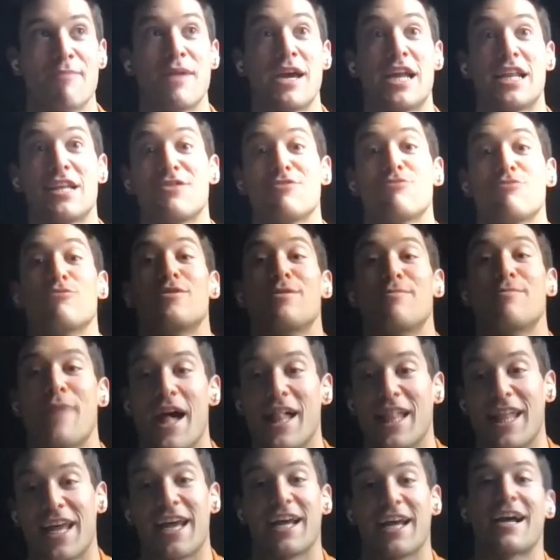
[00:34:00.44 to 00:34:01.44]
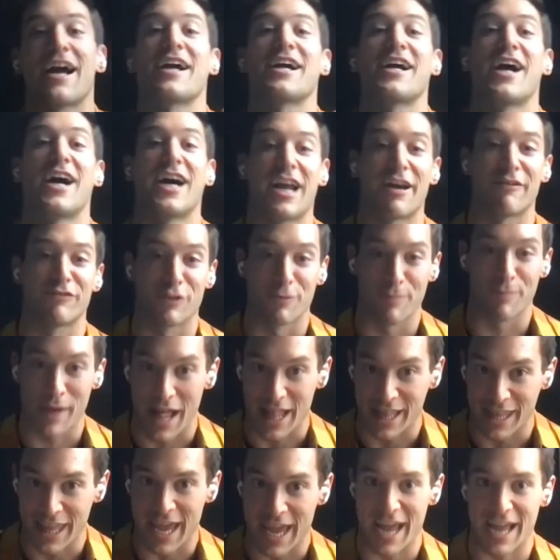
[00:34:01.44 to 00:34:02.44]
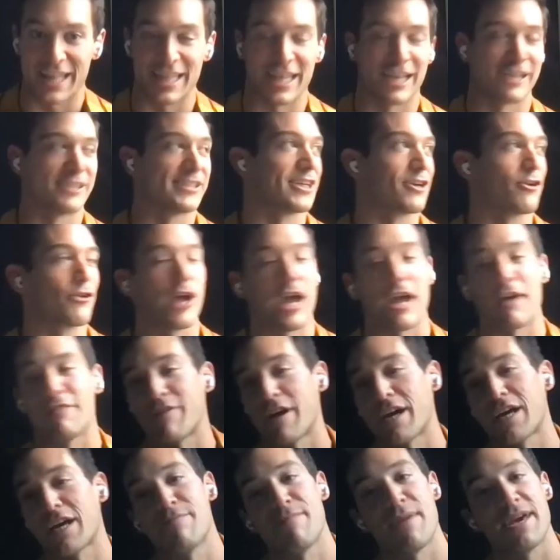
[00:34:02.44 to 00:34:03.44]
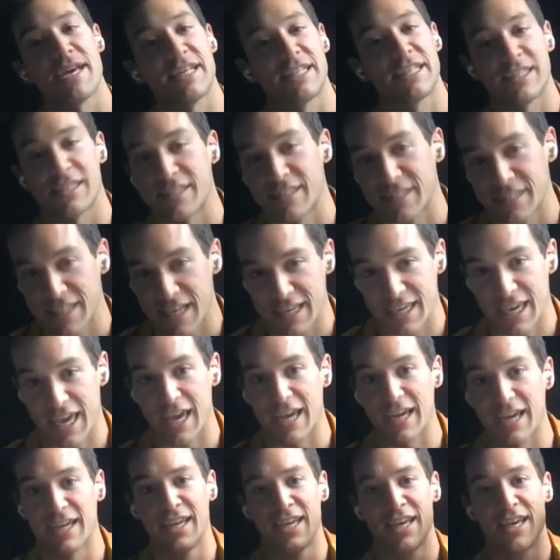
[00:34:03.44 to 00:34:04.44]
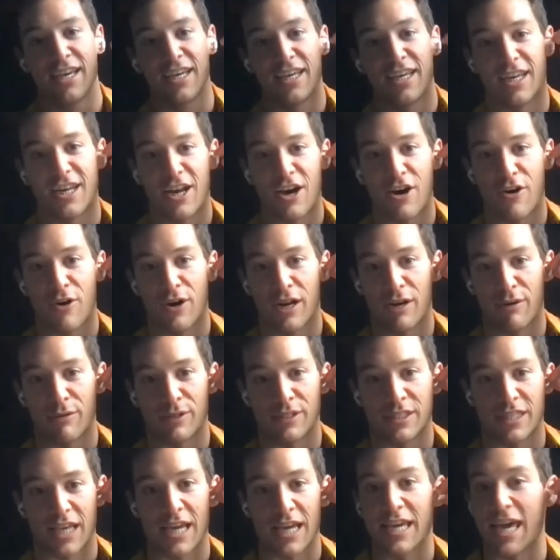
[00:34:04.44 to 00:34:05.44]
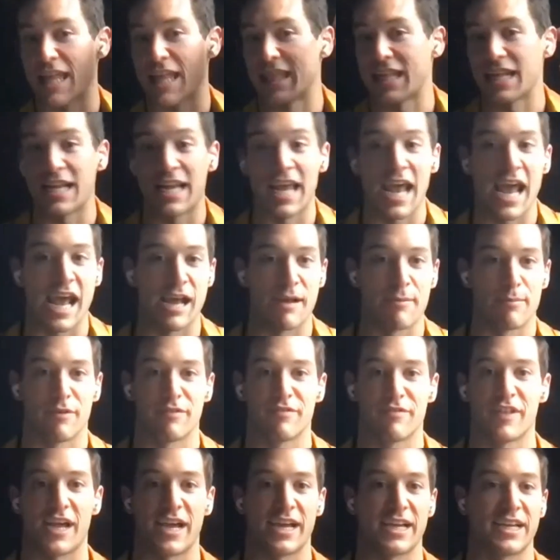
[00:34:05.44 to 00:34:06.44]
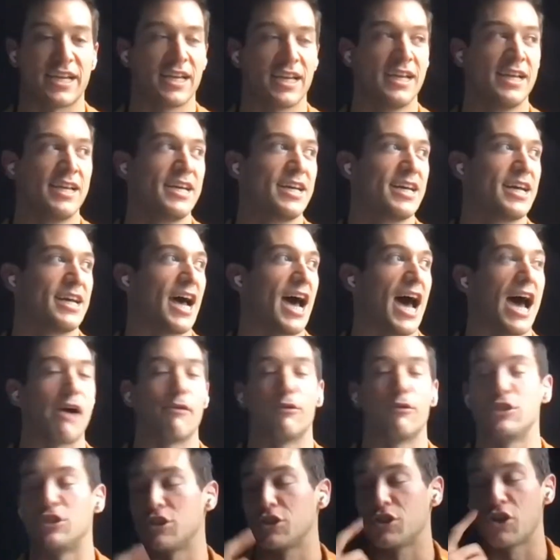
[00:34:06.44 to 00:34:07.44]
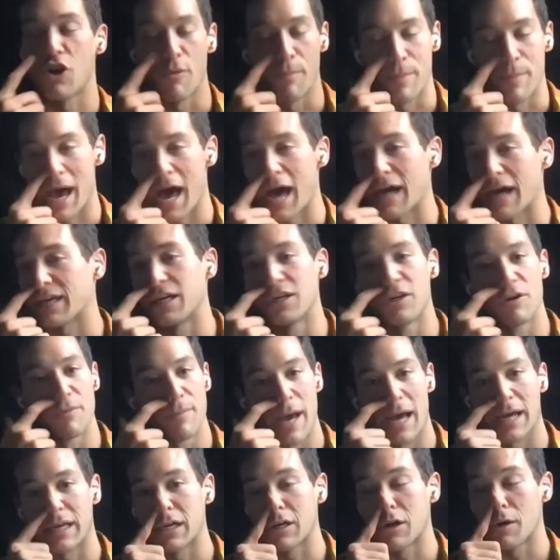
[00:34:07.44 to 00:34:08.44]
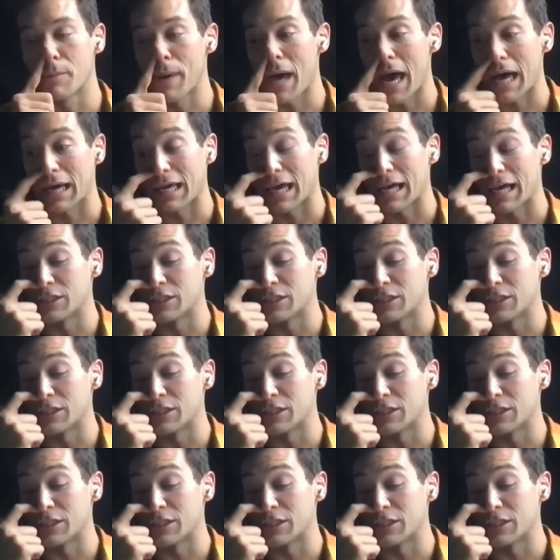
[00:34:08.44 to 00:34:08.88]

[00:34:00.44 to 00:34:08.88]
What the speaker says: I made it through the ballet and got cut after ballet. And then I was like, okay, if I can make it to singing, and it was, again, the game of like, I would just go back and go back and go back.